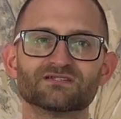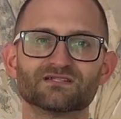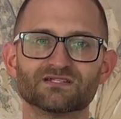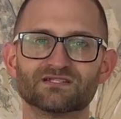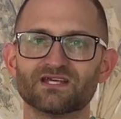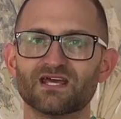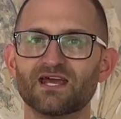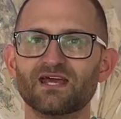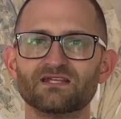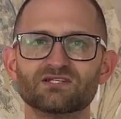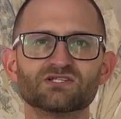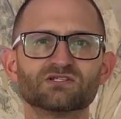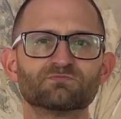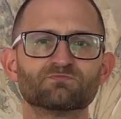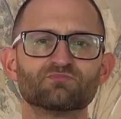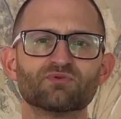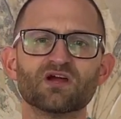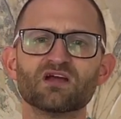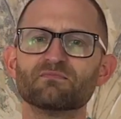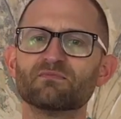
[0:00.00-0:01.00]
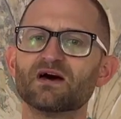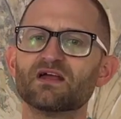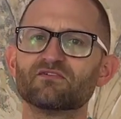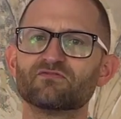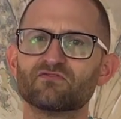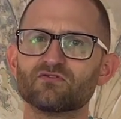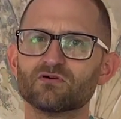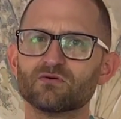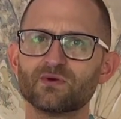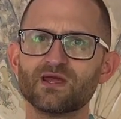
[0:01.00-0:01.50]
and say, hey, just pray about it
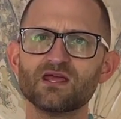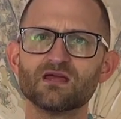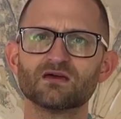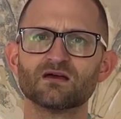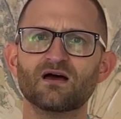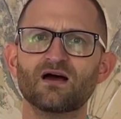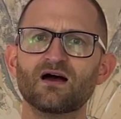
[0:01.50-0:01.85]
for a week.